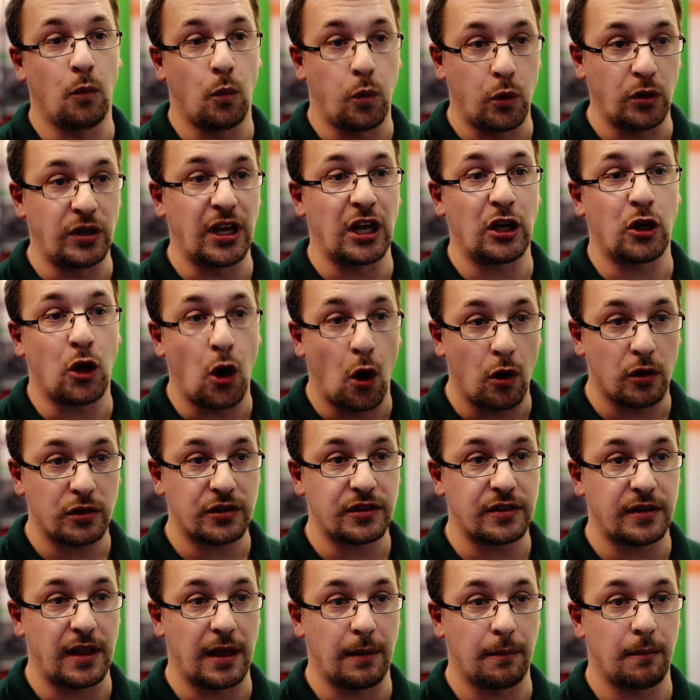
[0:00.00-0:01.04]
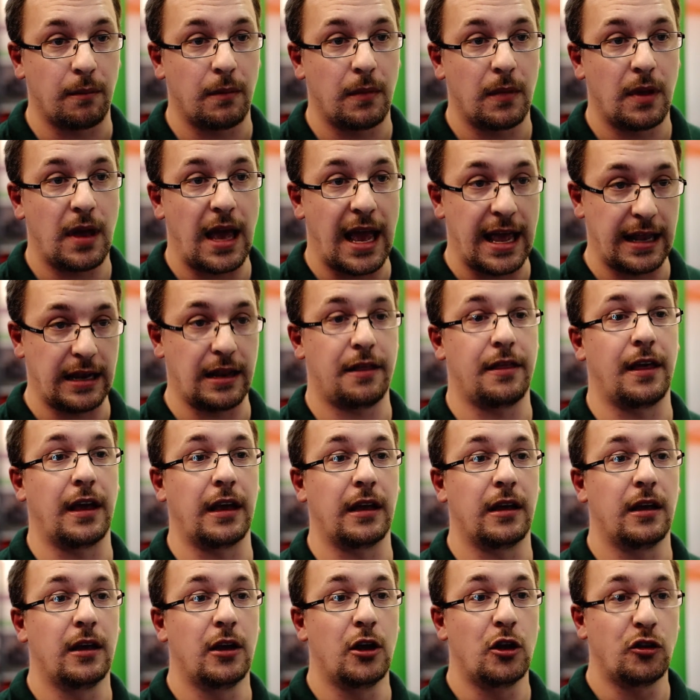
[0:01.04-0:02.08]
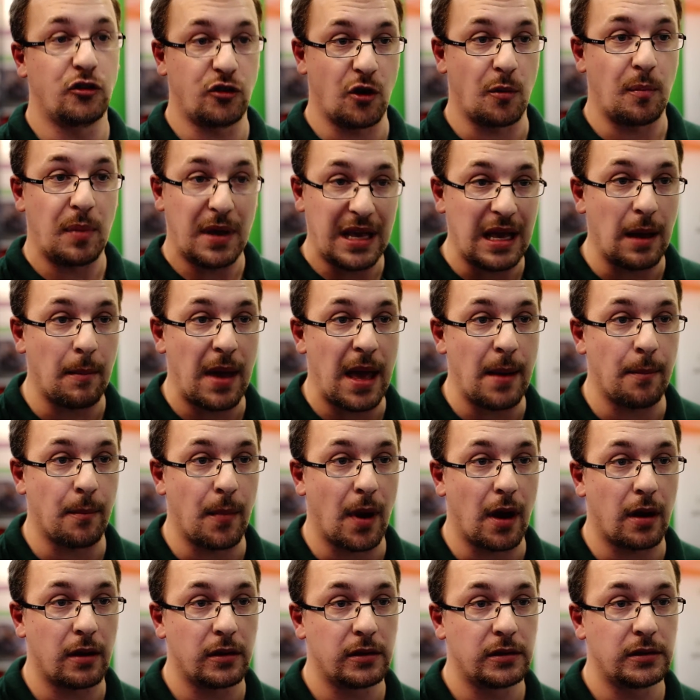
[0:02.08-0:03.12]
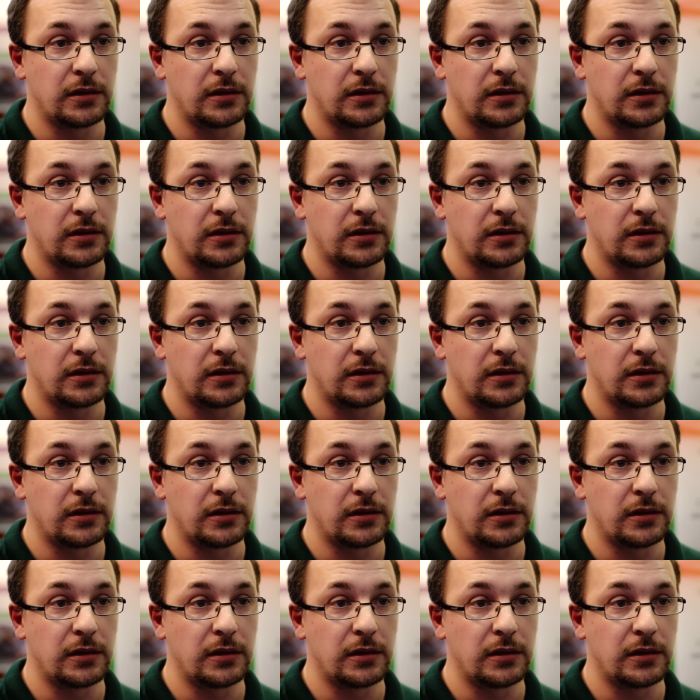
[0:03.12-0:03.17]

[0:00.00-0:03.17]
would it cost them anything to be a member?